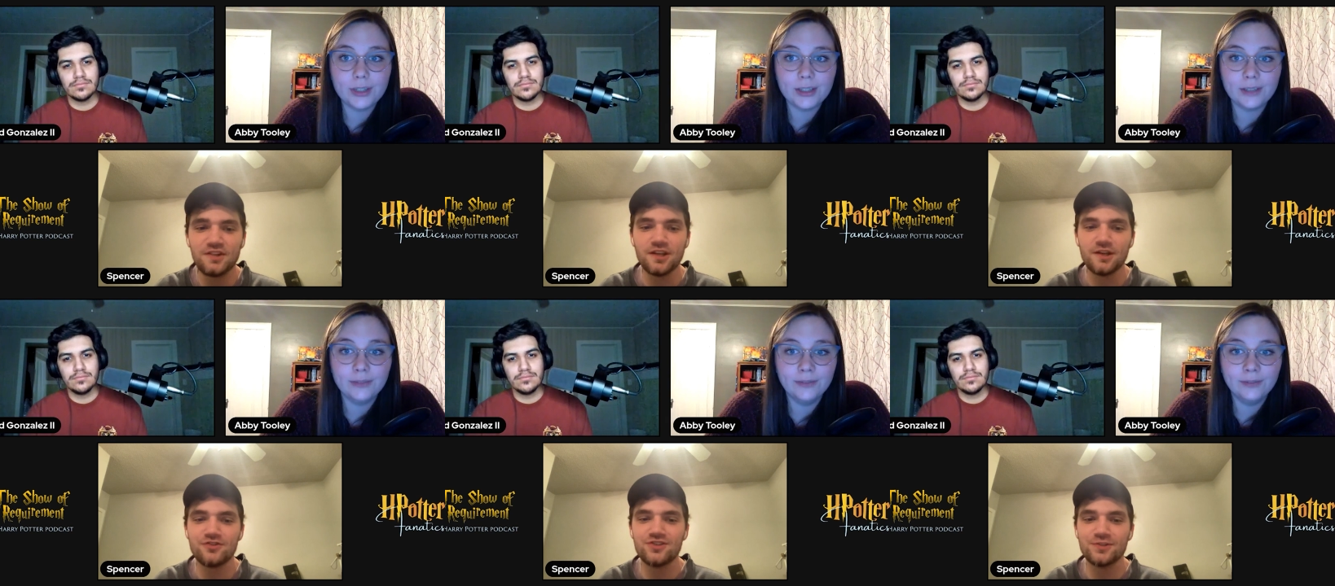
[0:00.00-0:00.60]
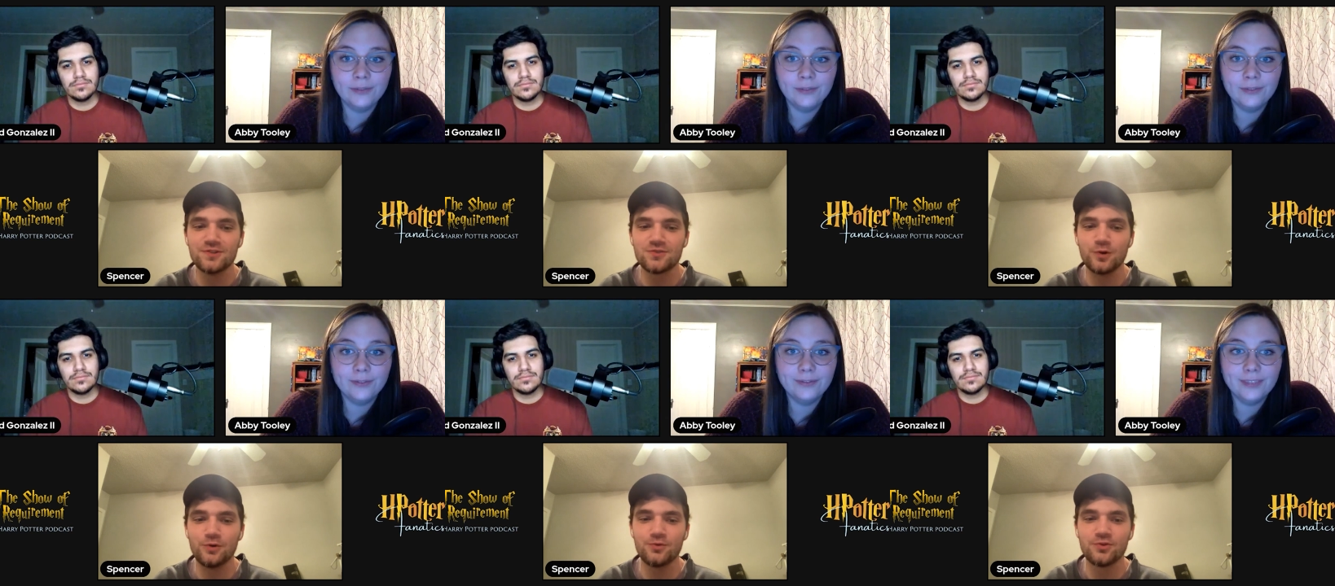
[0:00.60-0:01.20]
Speaker 1: dungeons
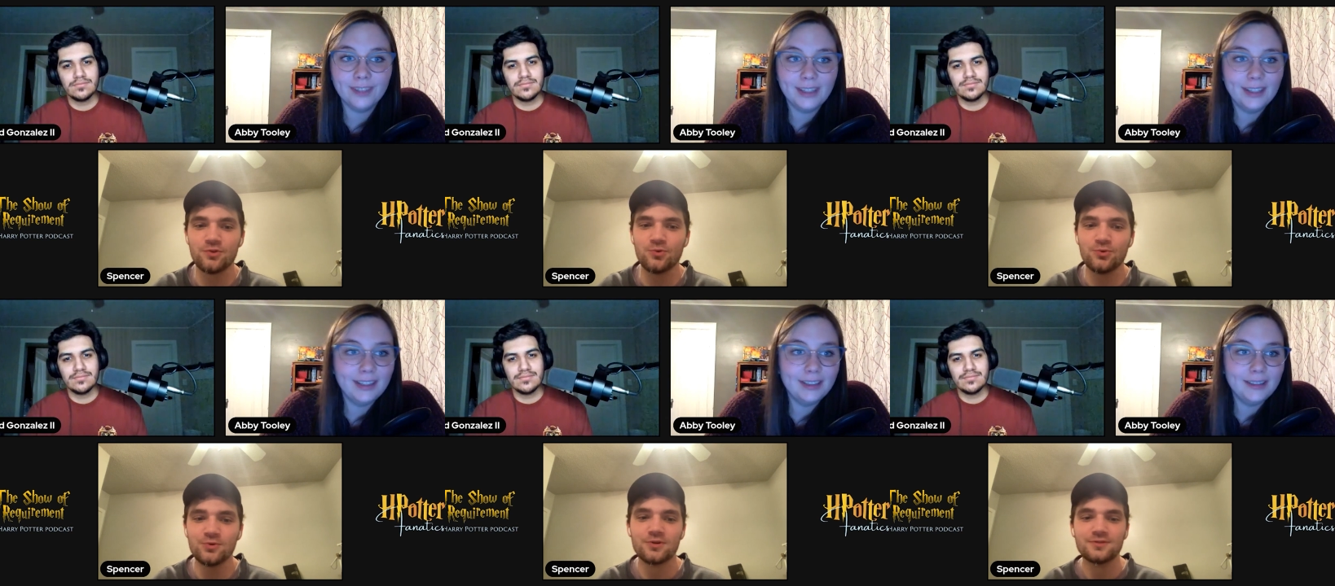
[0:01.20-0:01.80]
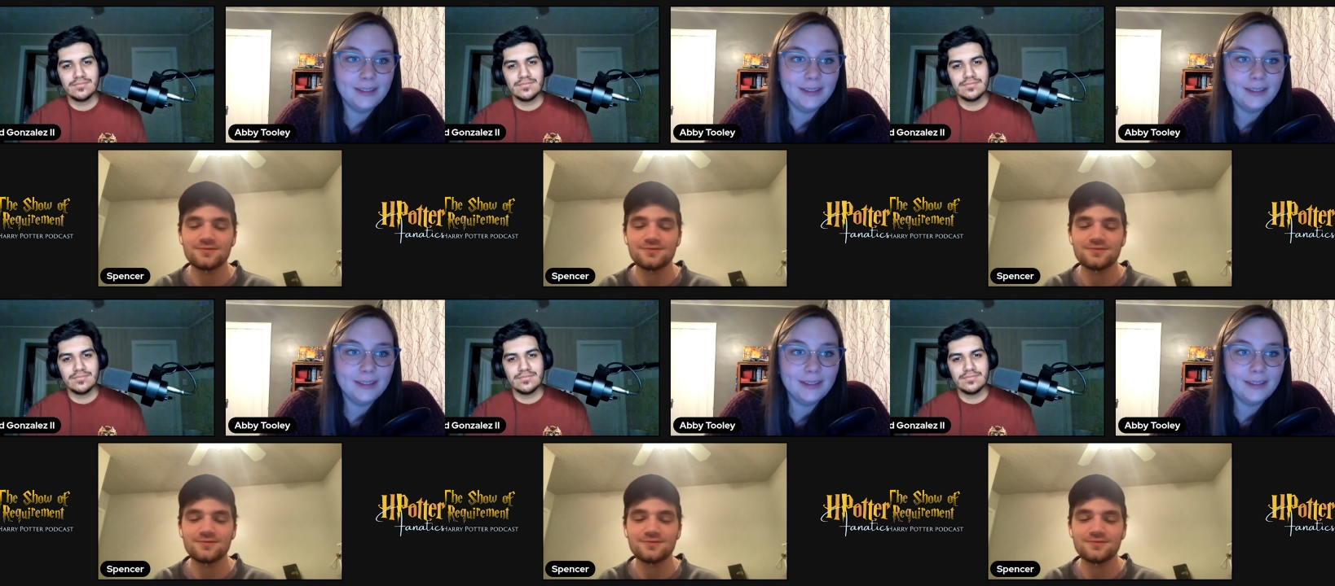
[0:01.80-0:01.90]
will do.